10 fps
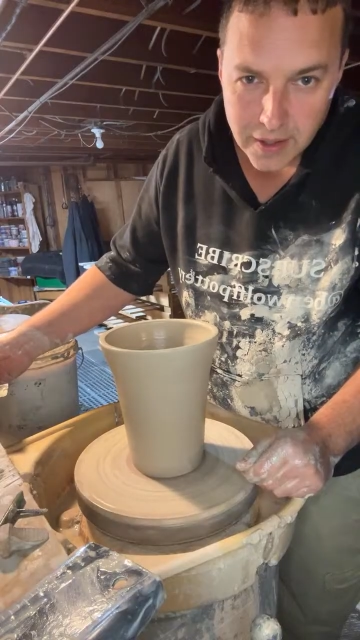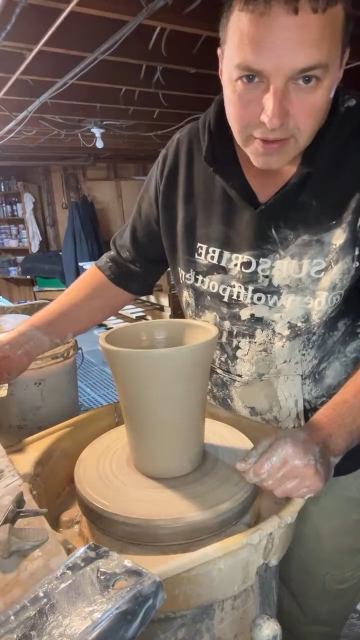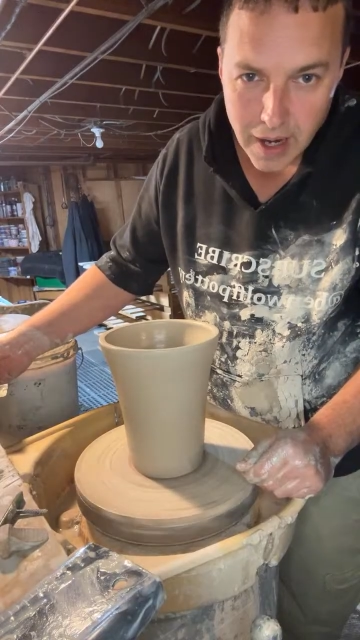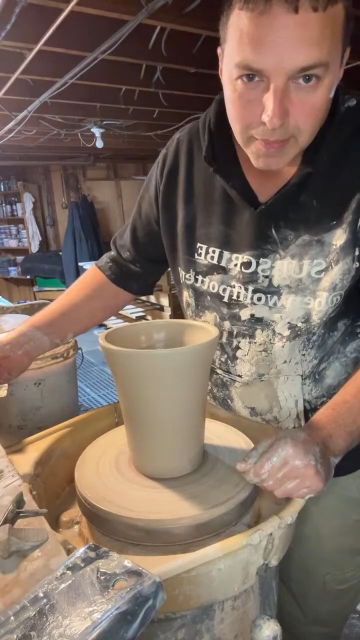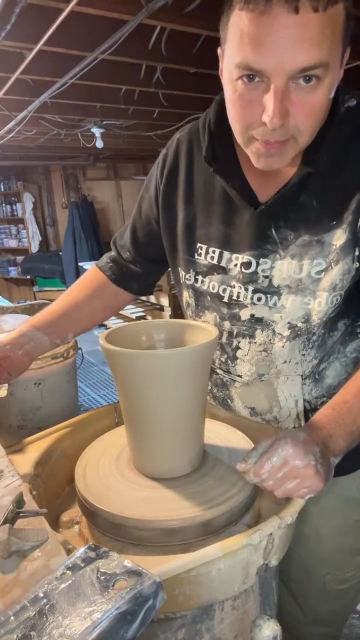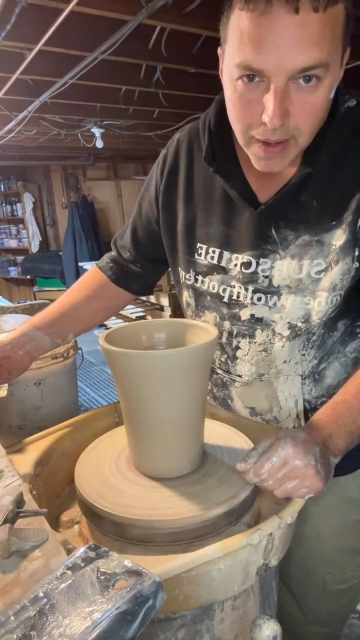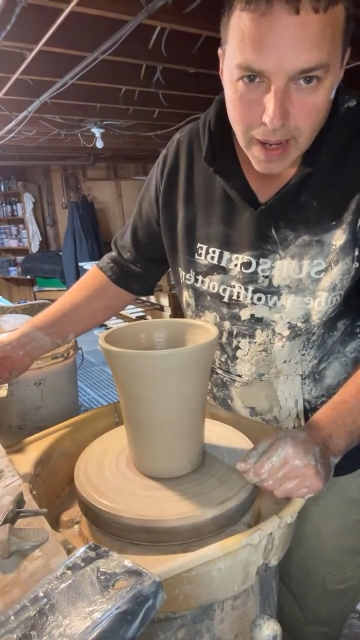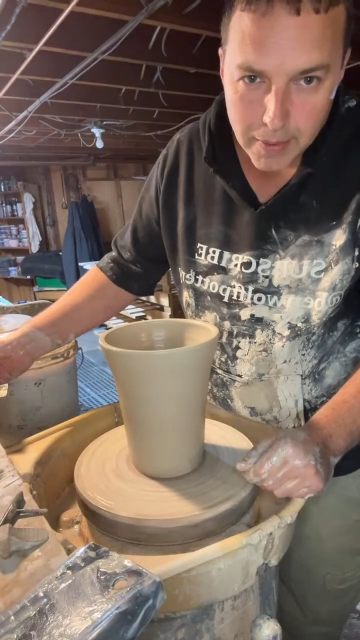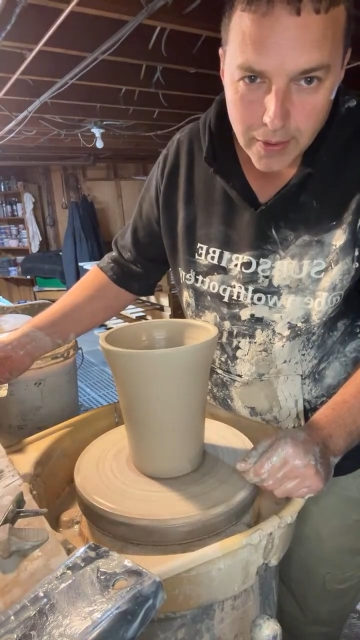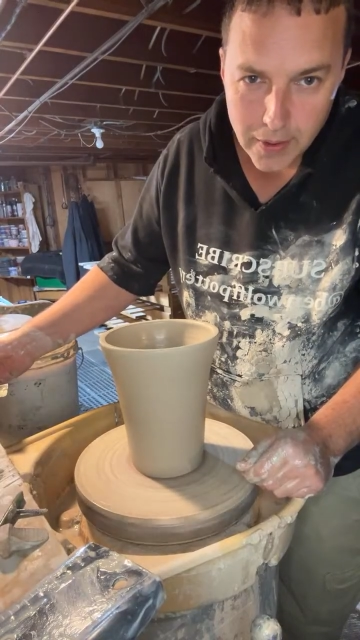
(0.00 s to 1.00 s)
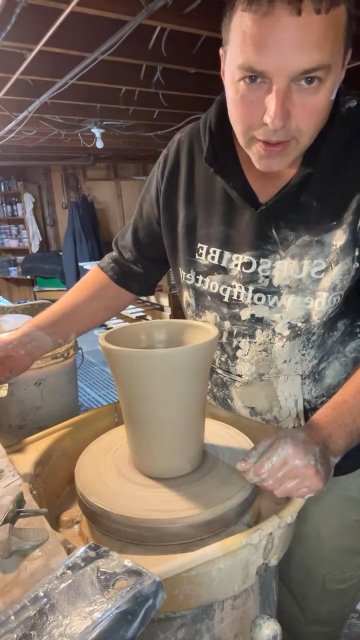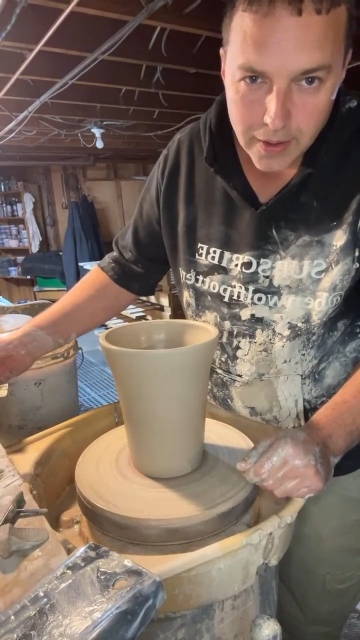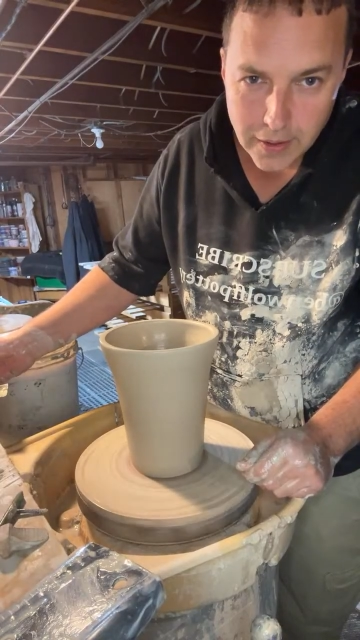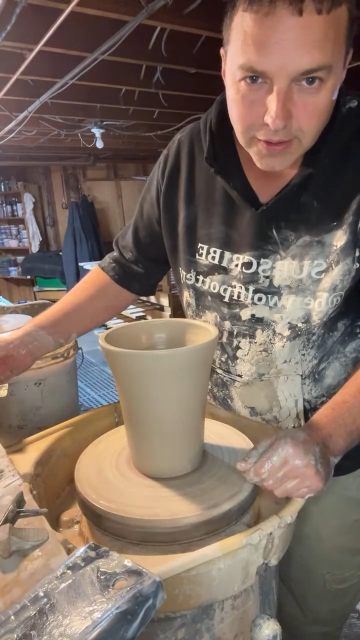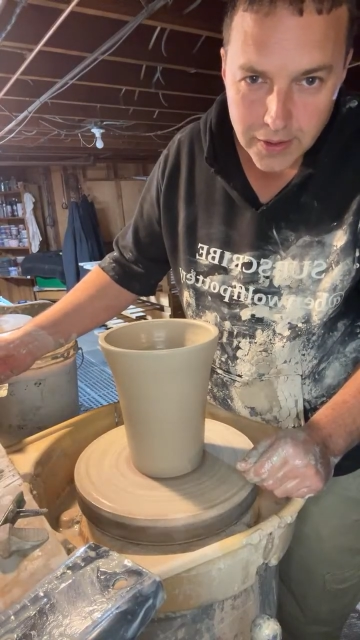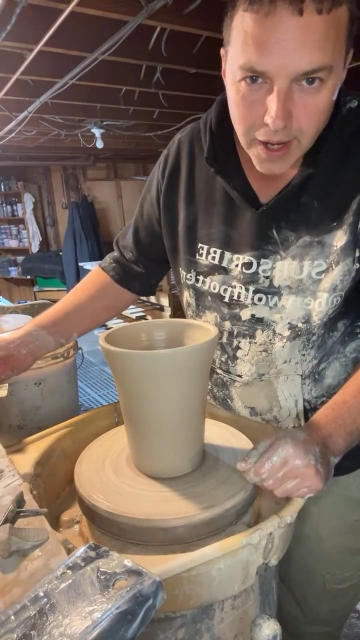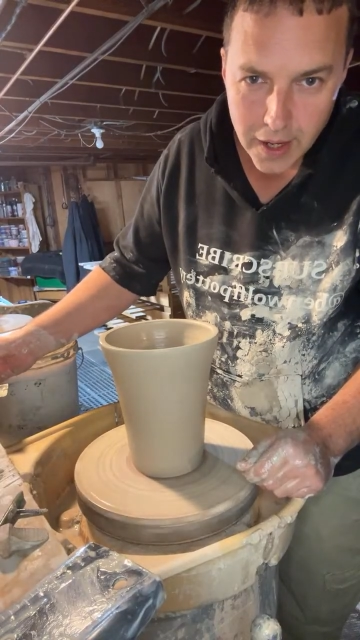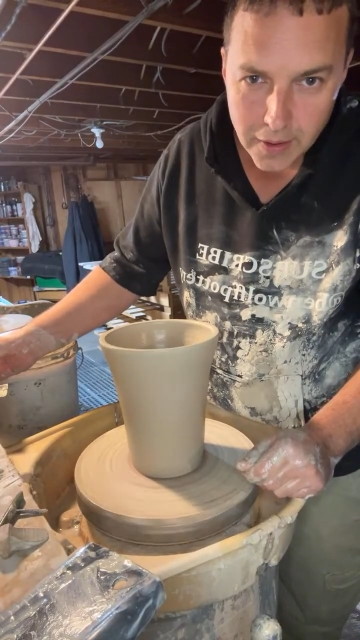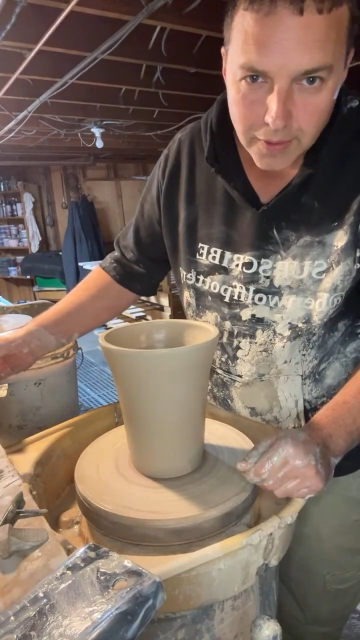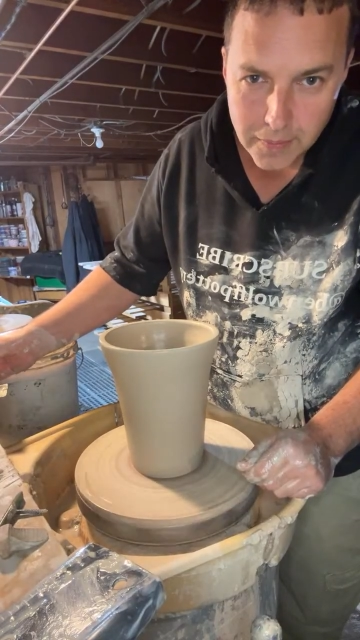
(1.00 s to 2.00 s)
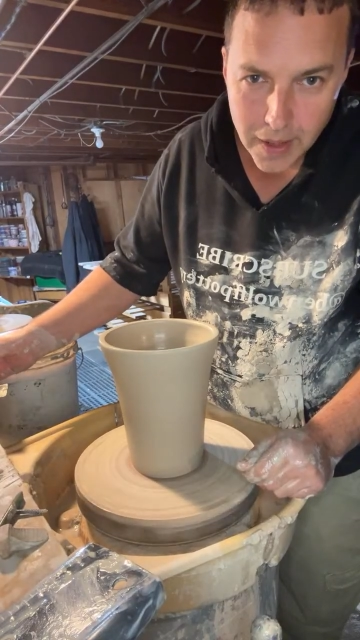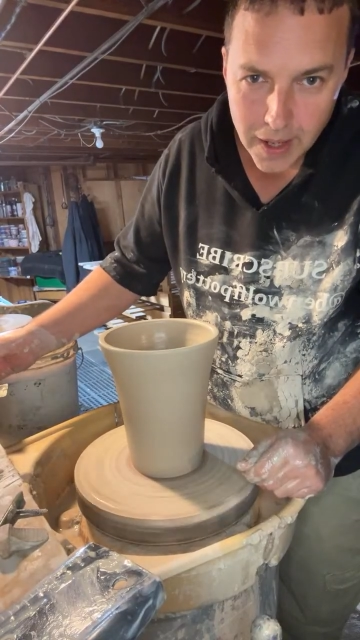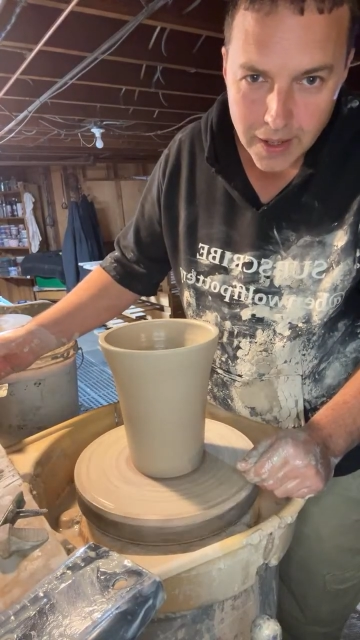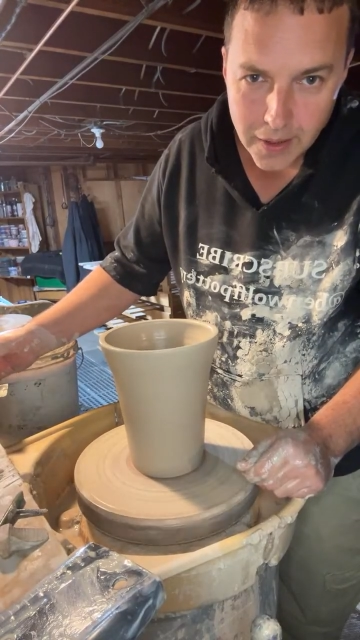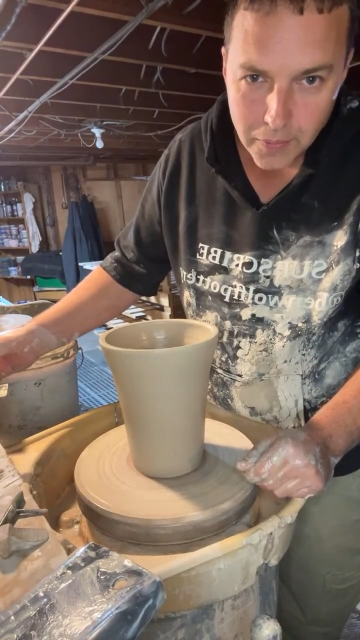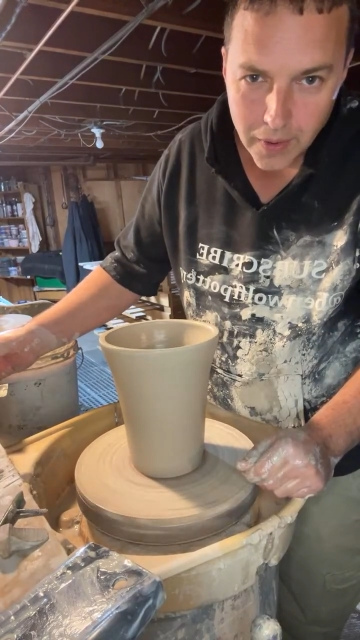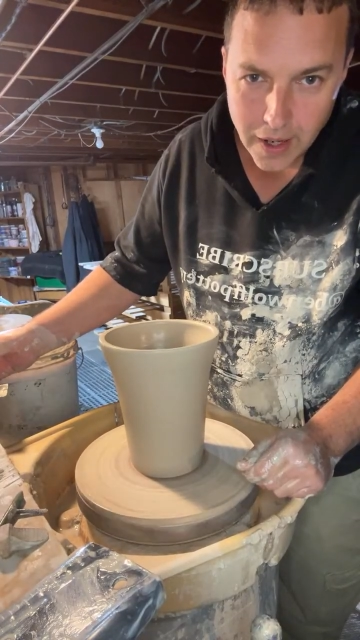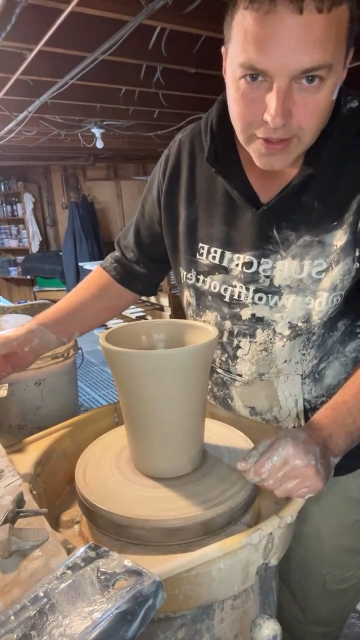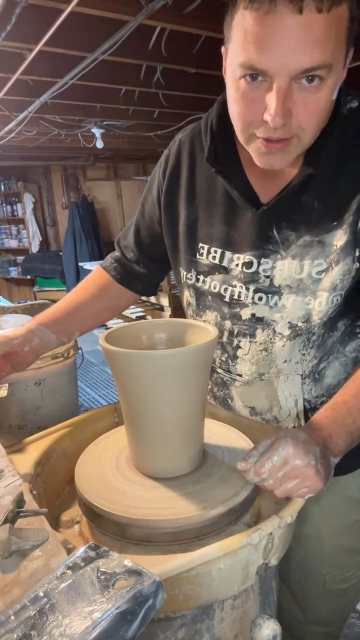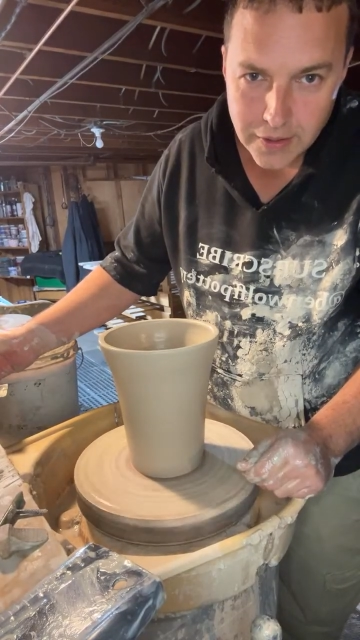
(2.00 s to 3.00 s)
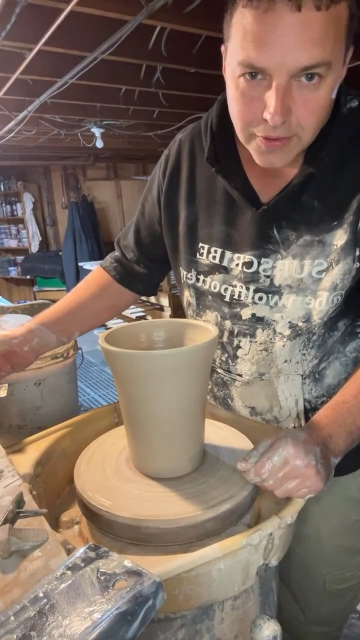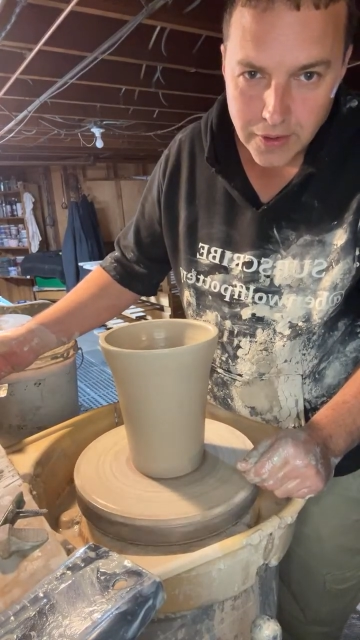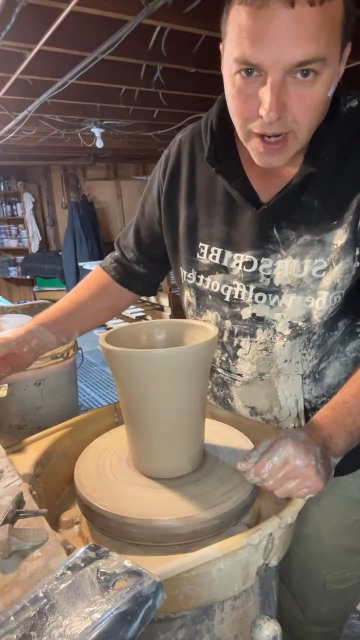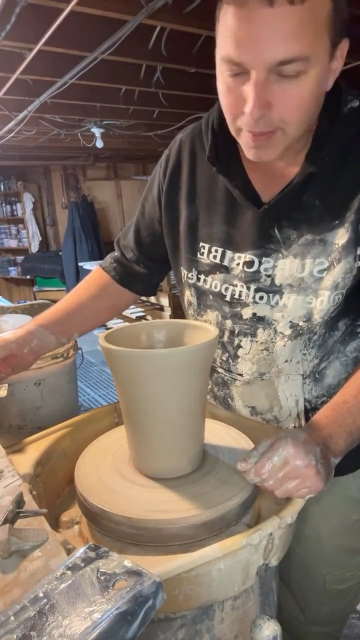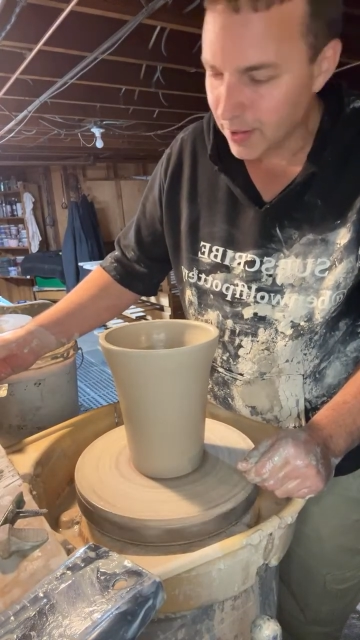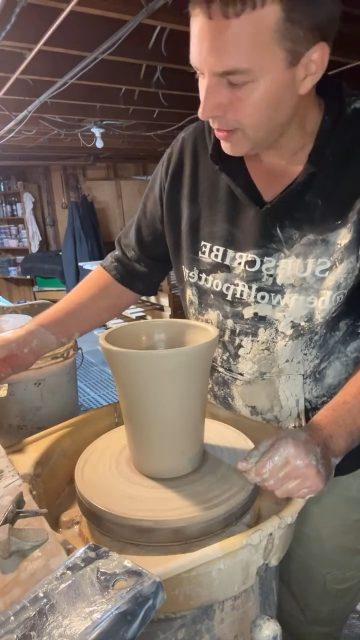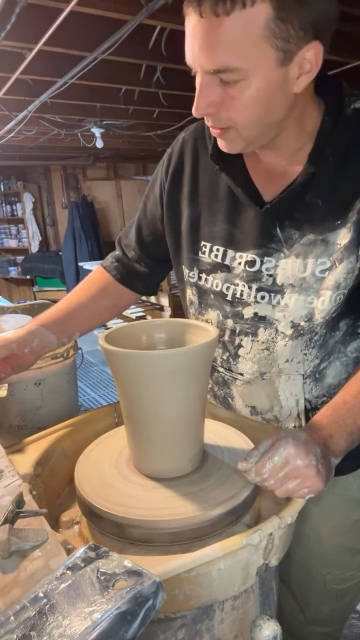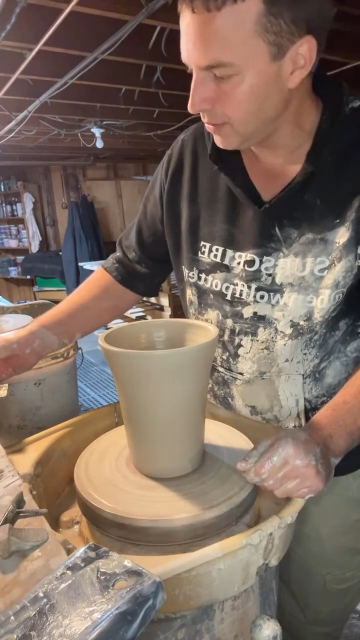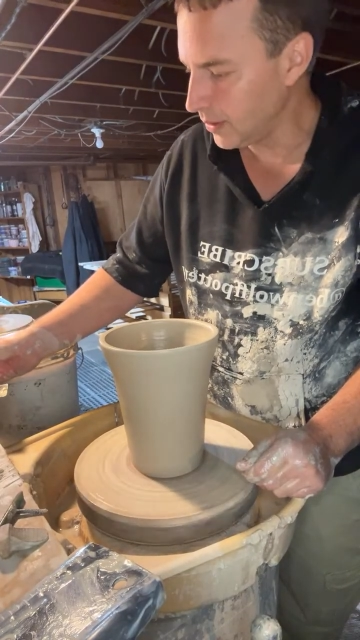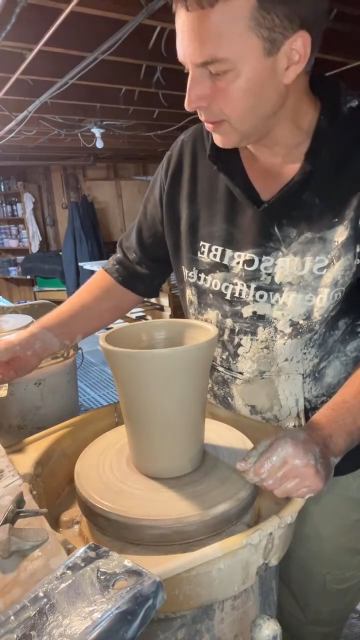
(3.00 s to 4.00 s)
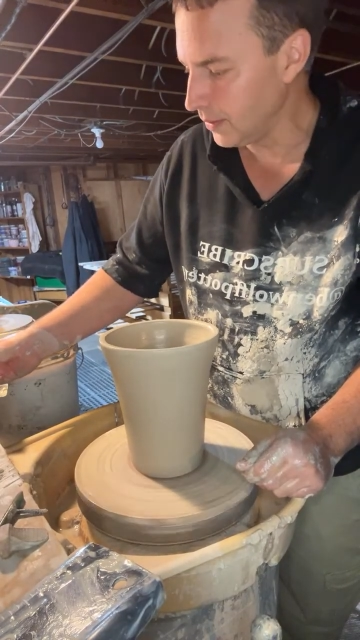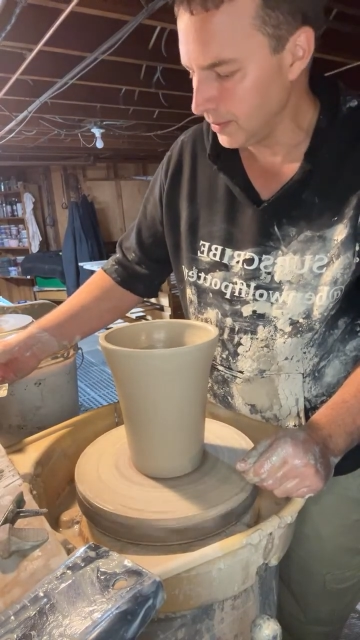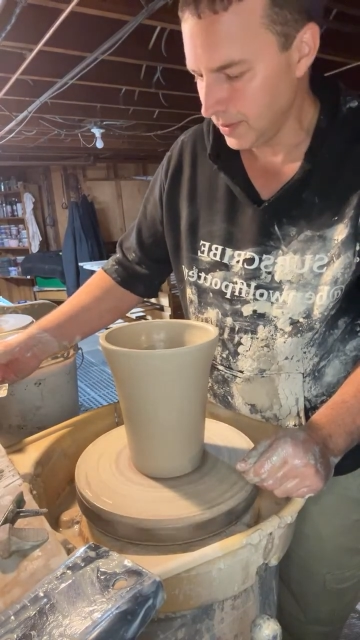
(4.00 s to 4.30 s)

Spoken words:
Grab your popcorn and also hang with Ben and watch the drama unfold.